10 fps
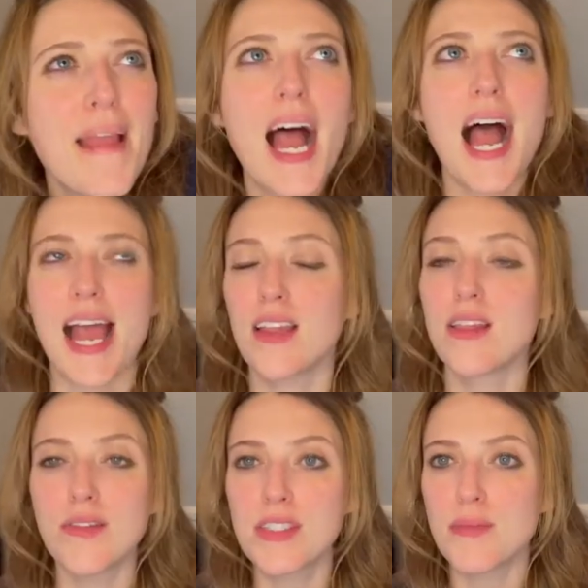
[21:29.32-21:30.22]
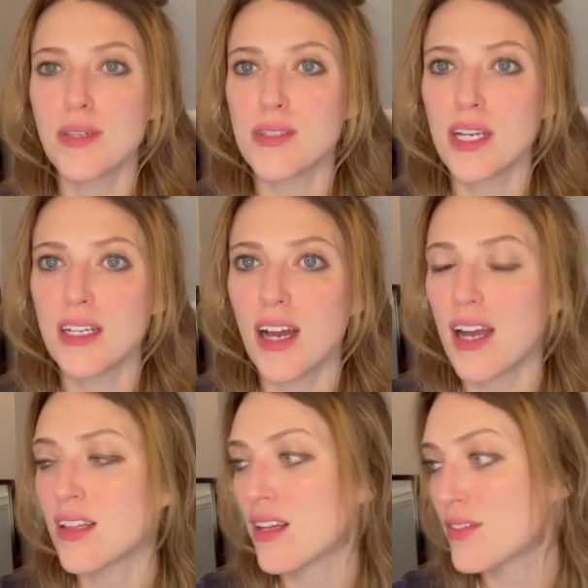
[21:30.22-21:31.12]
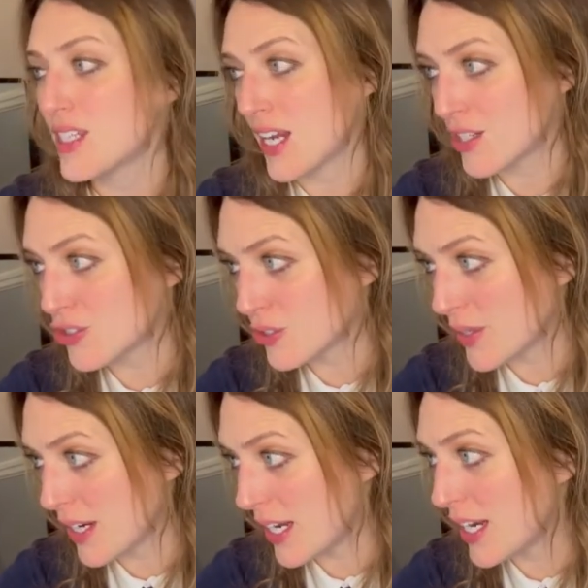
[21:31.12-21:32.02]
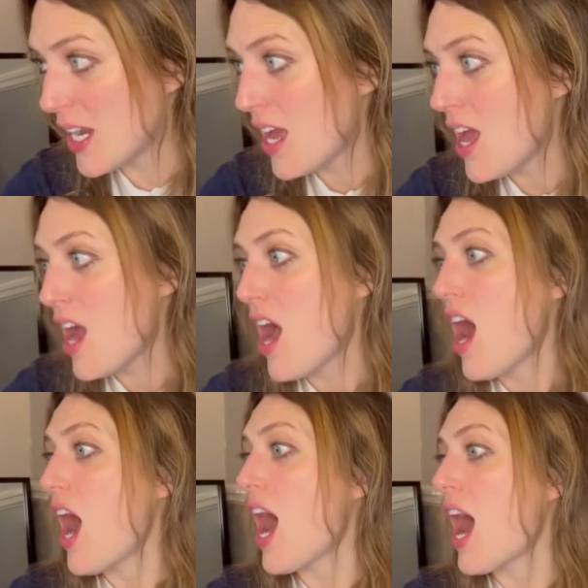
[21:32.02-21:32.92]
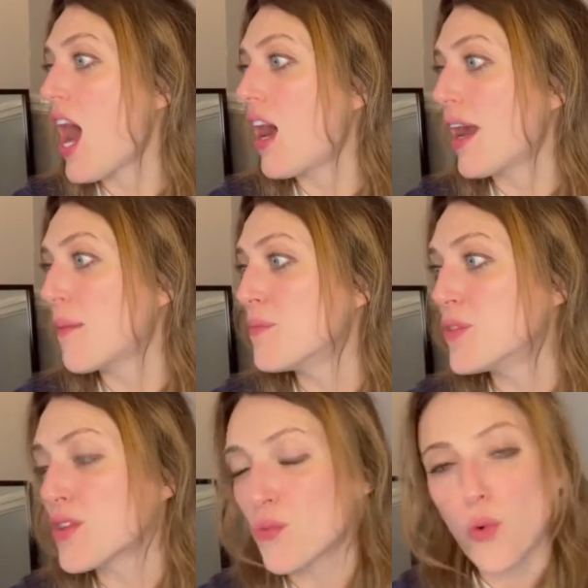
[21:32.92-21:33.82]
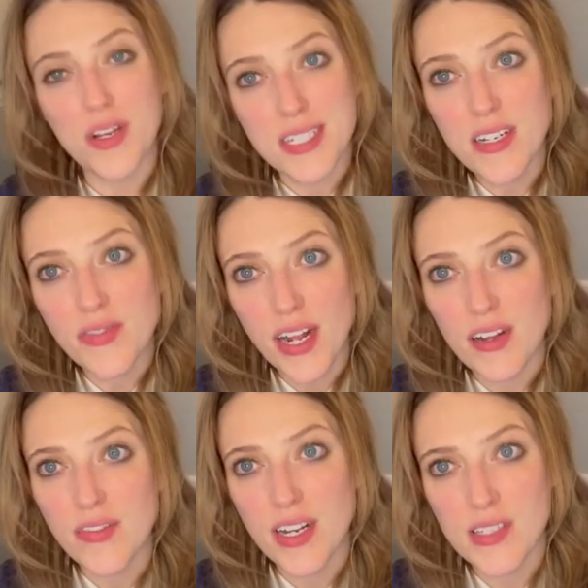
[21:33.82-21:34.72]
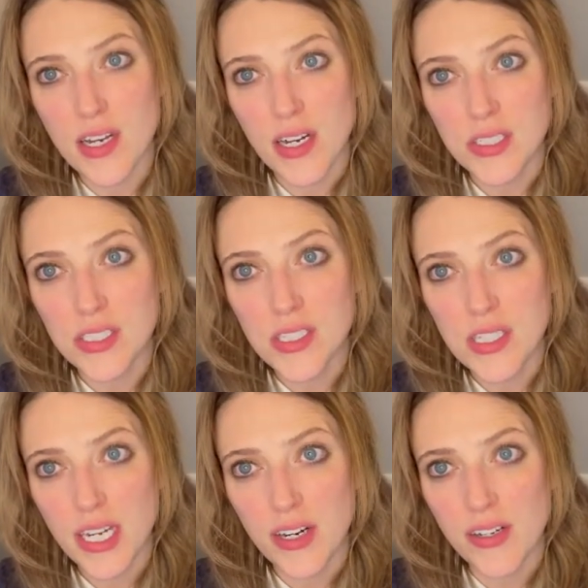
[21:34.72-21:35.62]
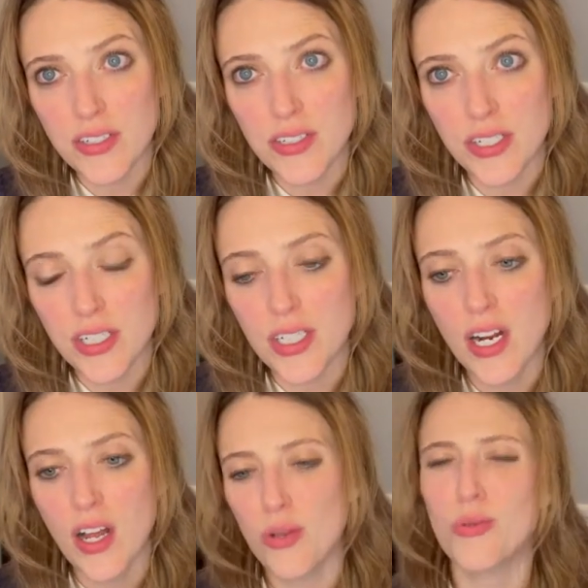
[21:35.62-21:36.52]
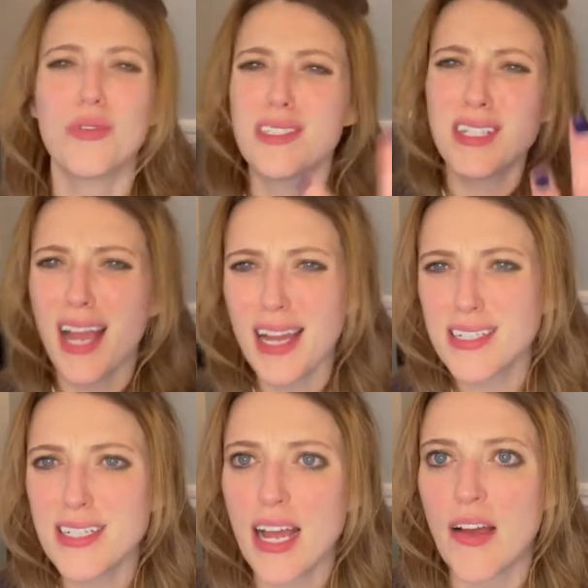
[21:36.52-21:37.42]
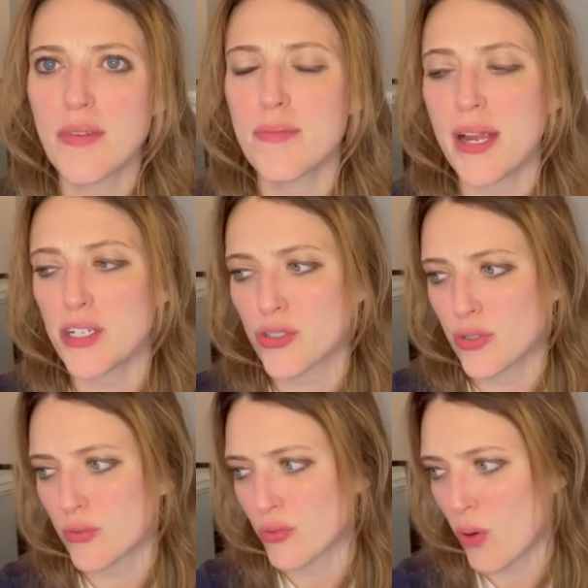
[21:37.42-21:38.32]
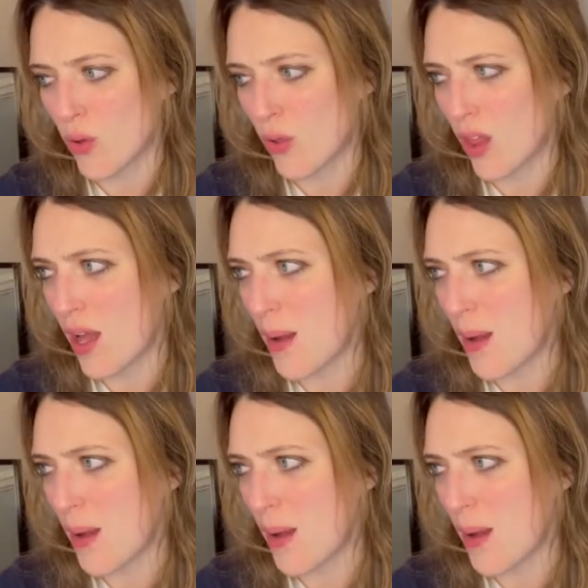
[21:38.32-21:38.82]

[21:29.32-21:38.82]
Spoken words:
I loved the music. I loved Andrew in it. Wasn't a fan of Vanessa Hudgens' character, who didn't have a major role.